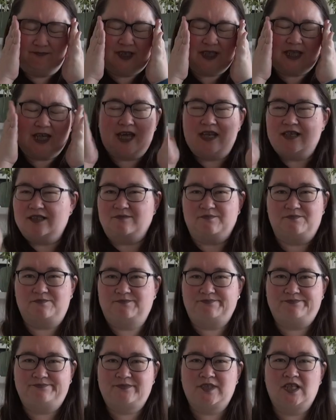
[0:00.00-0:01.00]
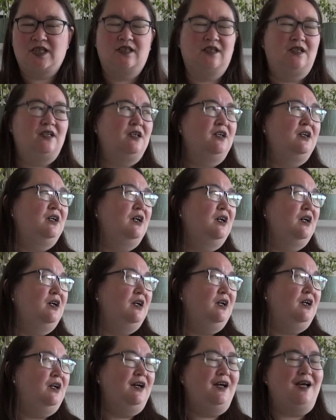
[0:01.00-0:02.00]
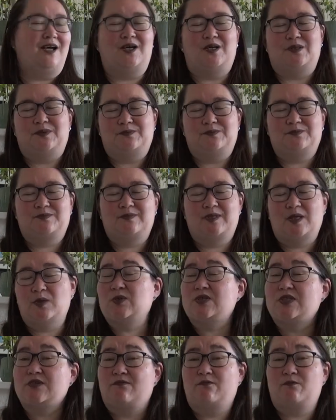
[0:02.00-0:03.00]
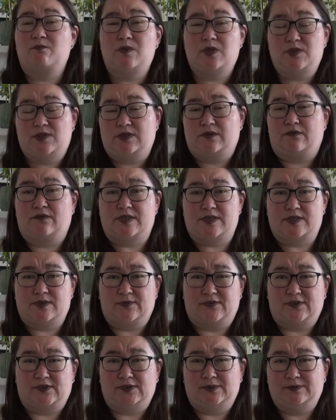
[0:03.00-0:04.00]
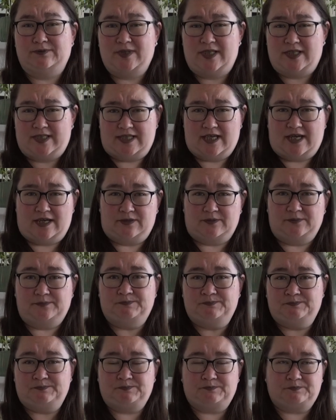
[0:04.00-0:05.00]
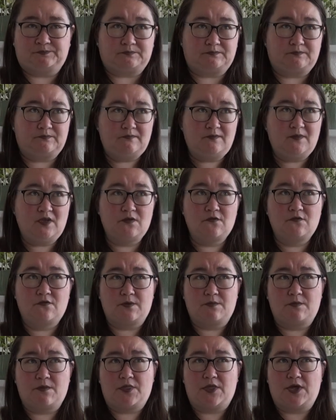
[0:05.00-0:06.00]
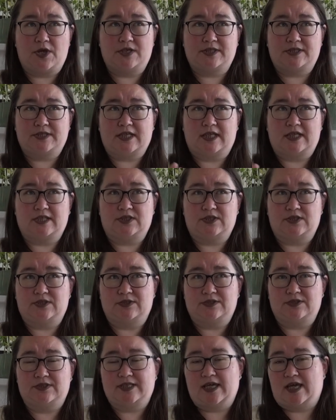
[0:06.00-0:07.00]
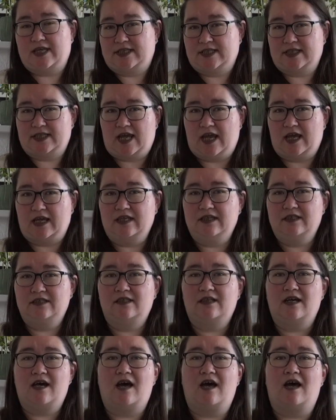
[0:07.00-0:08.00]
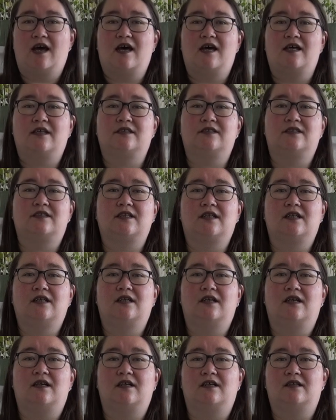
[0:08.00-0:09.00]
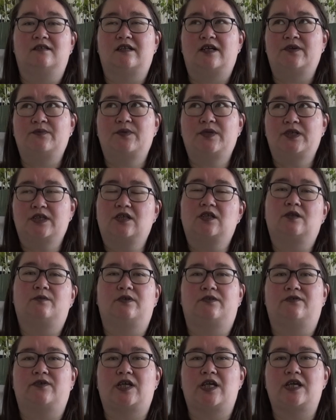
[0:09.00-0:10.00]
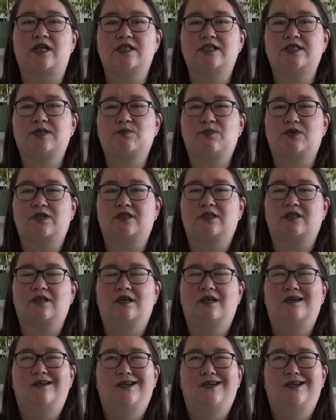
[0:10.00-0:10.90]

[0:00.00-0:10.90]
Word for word: again, um, there was a music festival in town from Thursday to Saturday, and uh, I've been a couple of years, but